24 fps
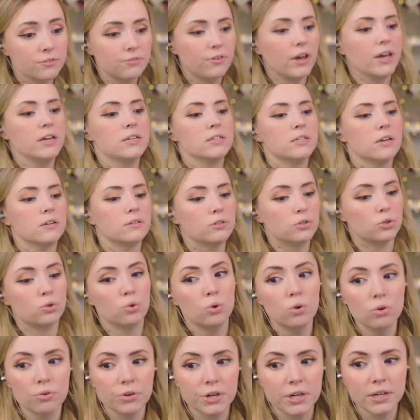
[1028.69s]
fangs on the
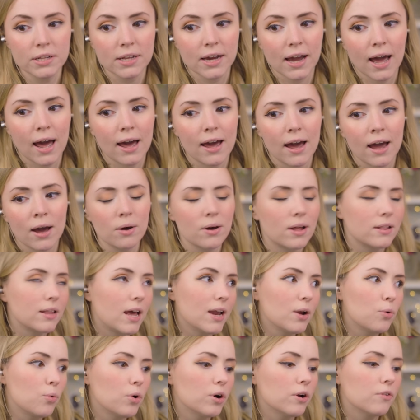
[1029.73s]
jewelry. Like, I
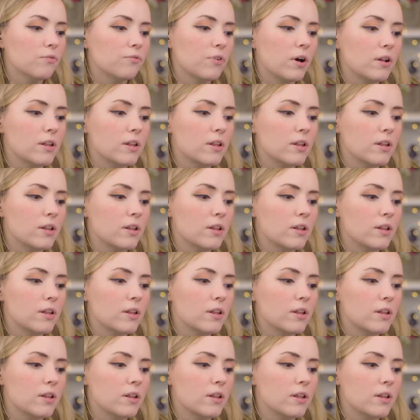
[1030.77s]
like where it felt